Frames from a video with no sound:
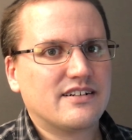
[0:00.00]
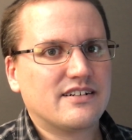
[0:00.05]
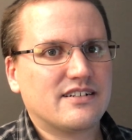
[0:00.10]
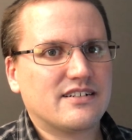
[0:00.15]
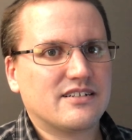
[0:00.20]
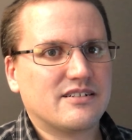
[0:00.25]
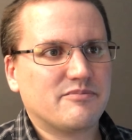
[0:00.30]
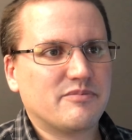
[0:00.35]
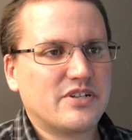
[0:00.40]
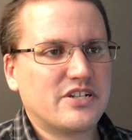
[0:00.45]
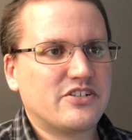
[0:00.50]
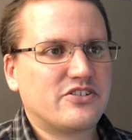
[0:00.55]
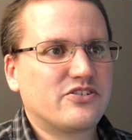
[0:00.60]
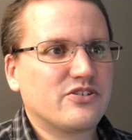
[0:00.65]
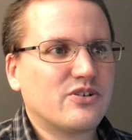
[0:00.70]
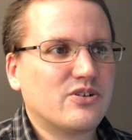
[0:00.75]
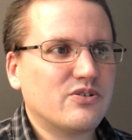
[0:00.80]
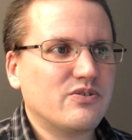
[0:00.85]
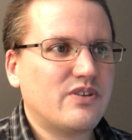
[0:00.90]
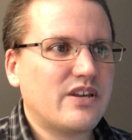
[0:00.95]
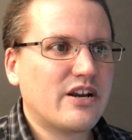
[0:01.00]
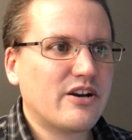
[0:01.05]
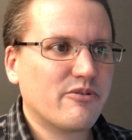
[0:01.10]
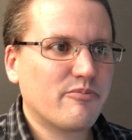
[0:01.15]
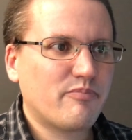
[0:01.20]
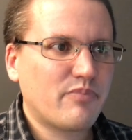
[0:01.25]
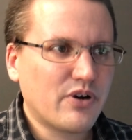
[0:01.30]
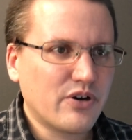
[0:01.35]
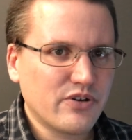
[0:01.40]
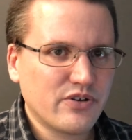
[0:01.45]
And so they are
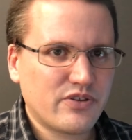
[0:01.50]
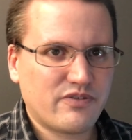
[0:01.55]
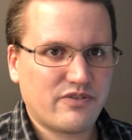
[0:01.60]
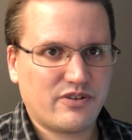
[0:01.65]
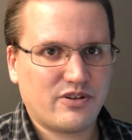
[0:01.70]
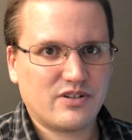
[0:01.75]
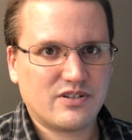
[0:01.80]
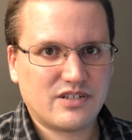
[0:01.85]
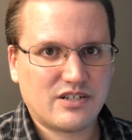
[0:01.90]
both